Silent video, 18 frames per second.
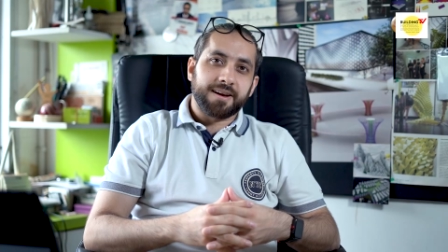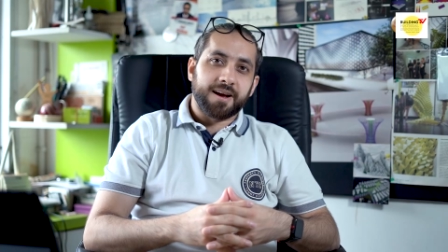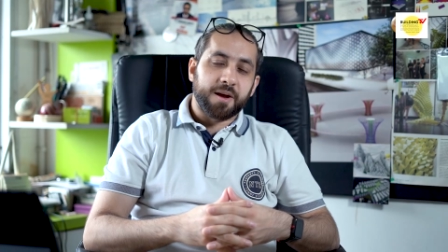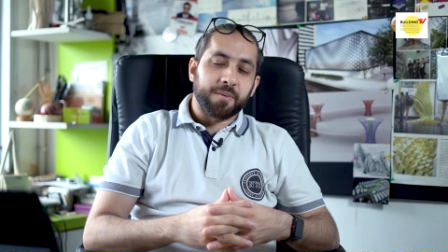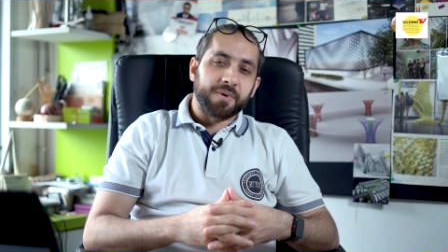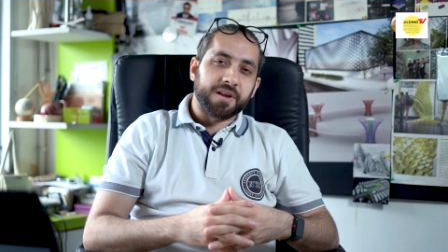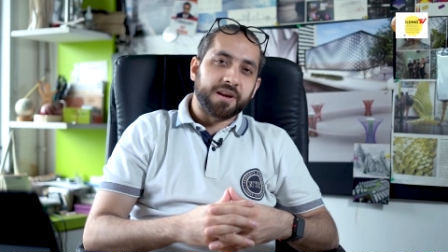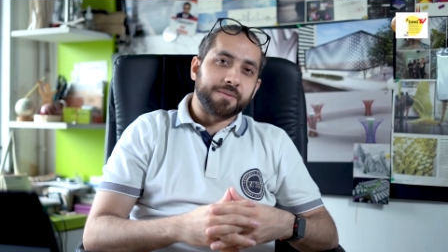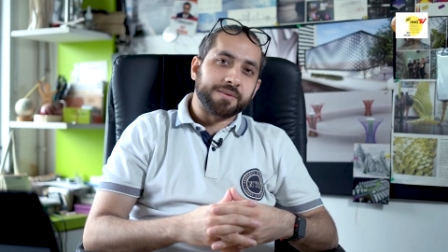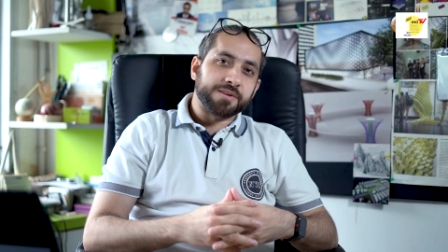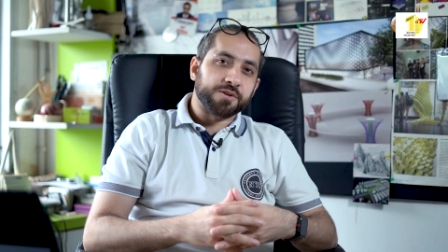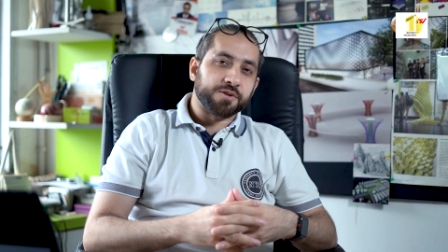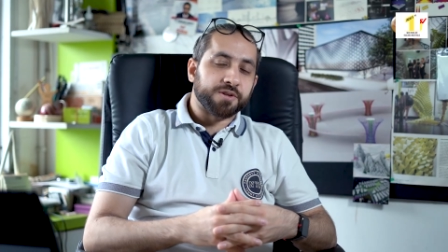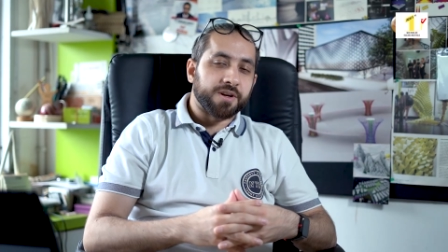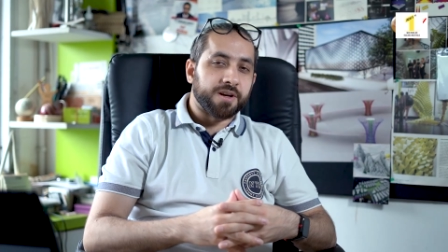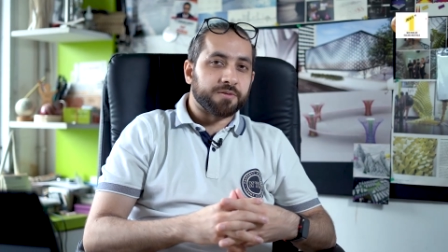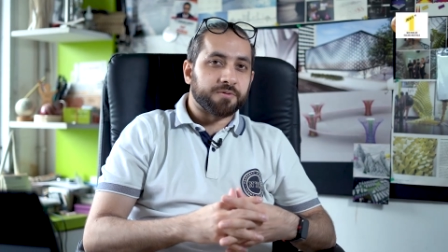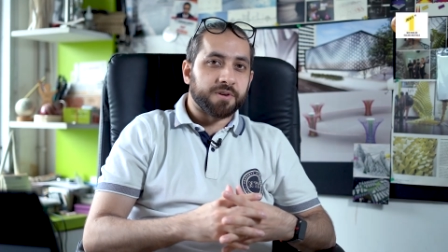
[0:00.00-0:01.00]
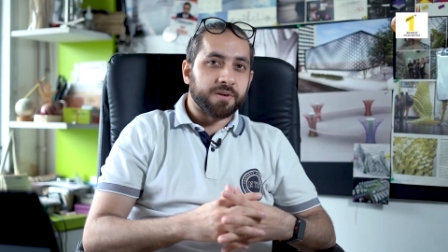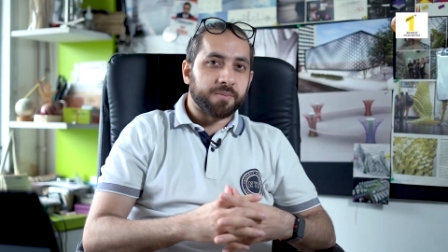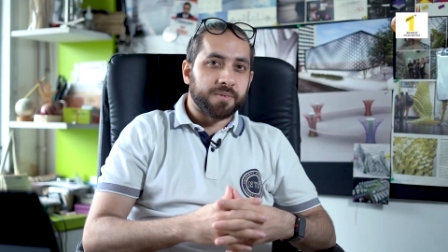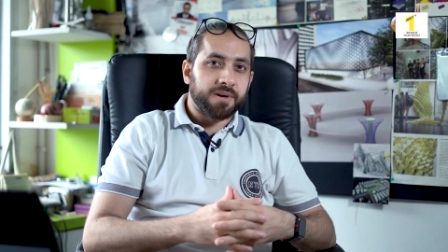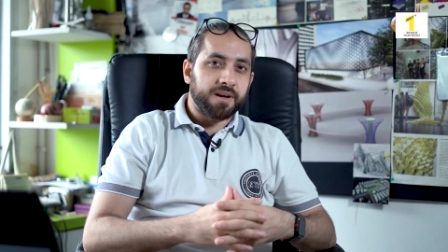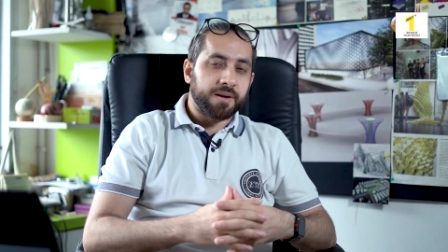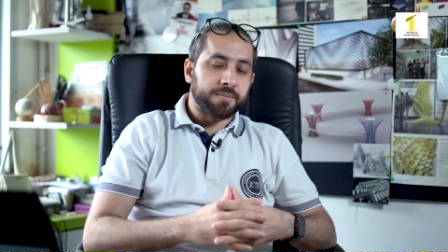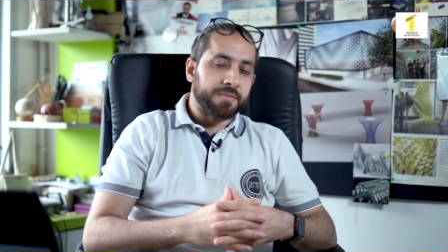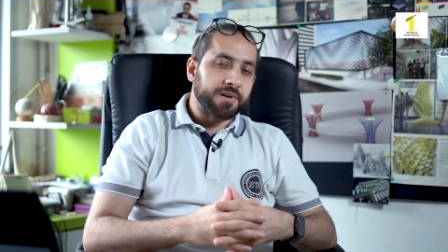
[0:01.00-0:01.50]
Hi, my name is Sushant
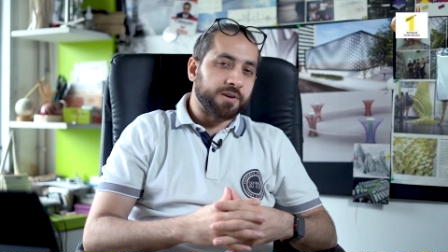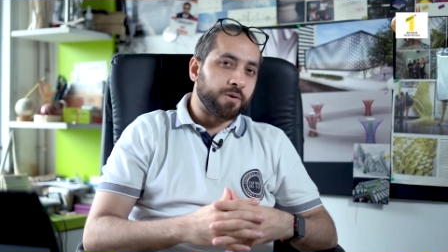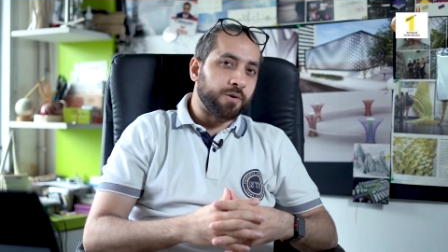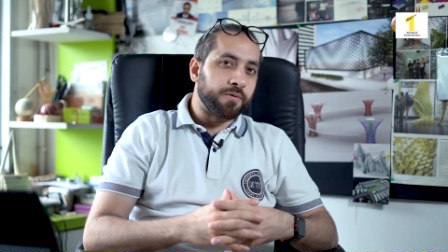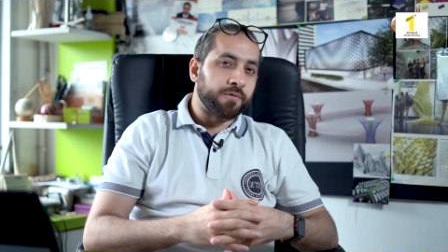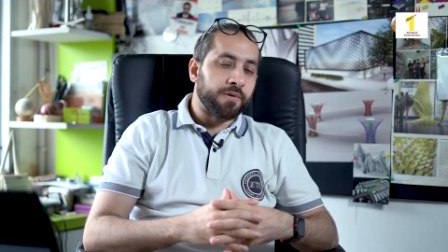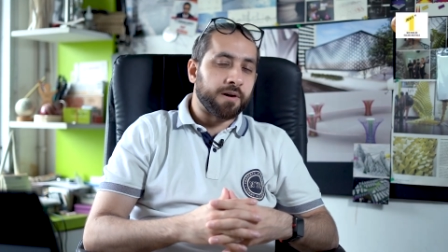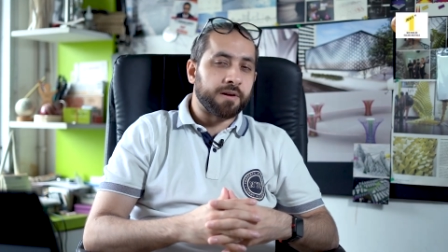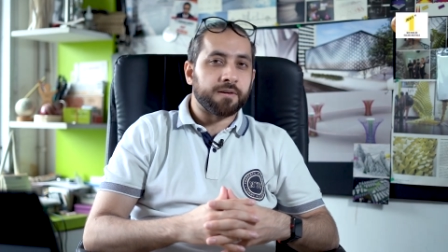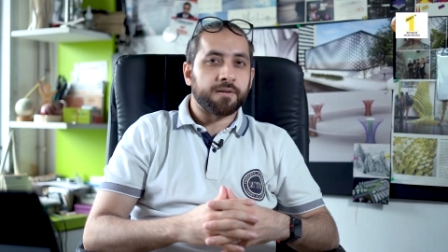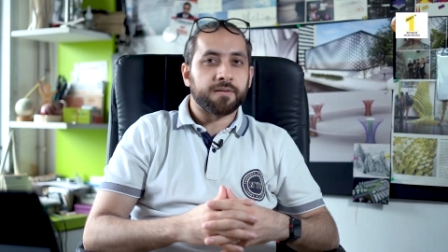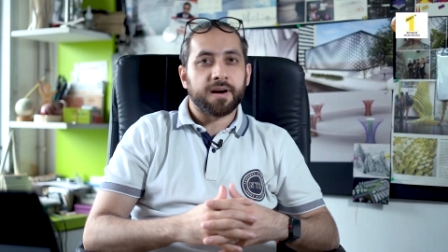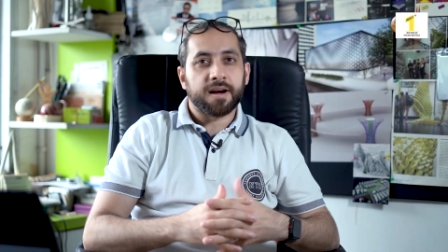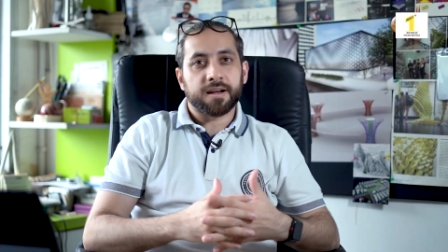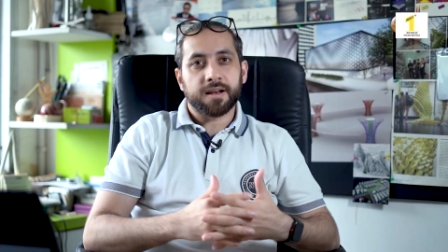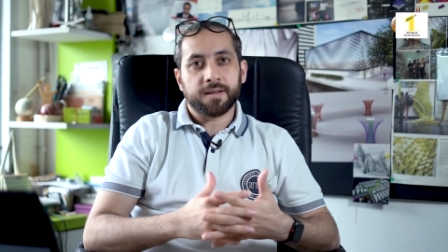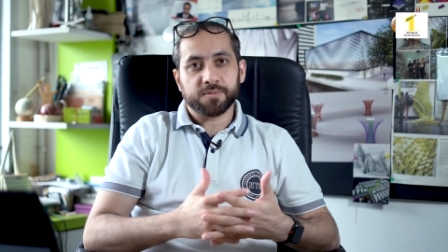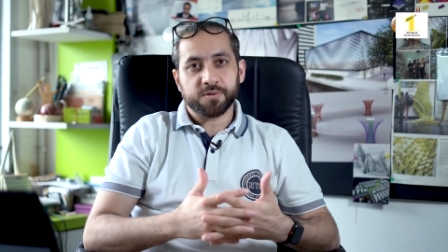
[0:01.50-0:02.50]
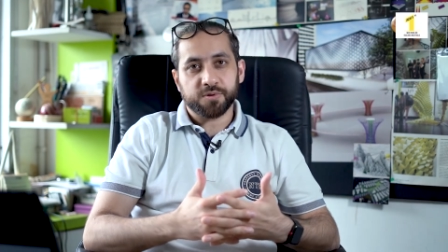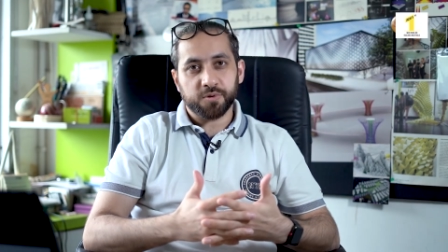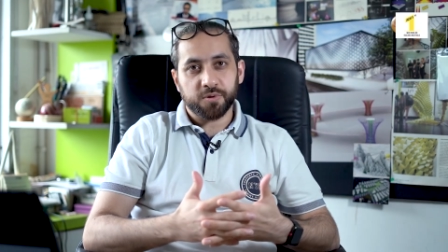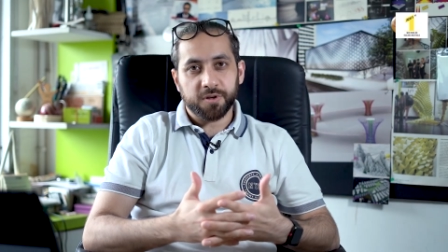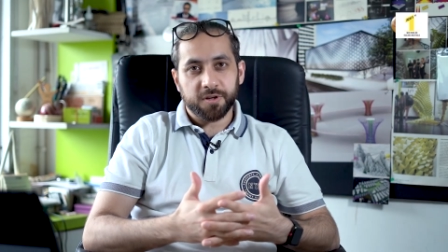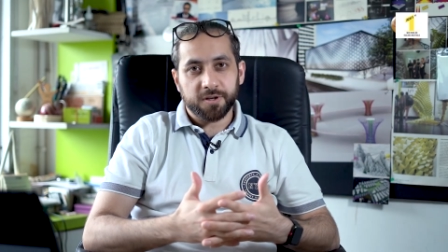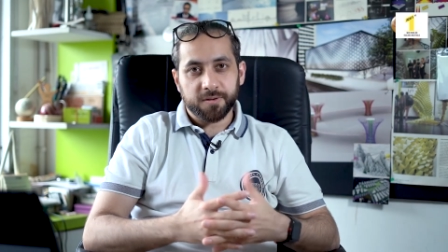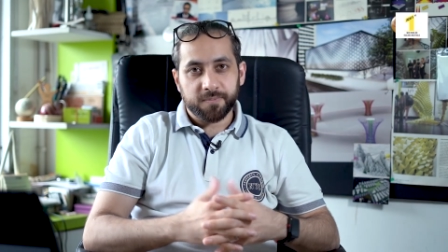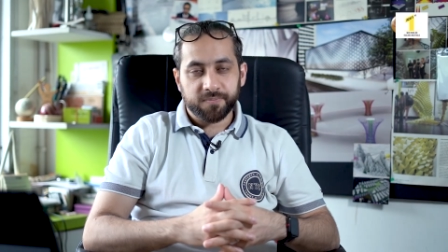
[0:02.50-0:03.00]
Verma. I'm the co-founder of RatLab
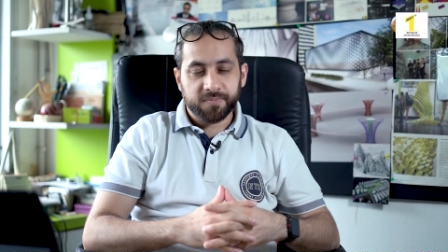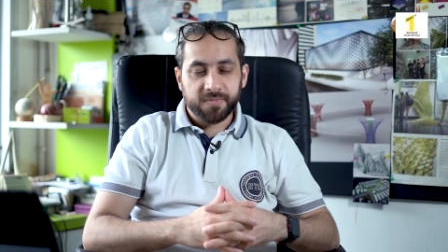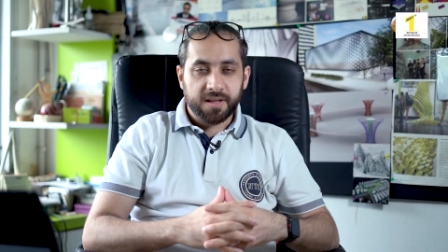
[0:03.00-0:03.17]
Studio.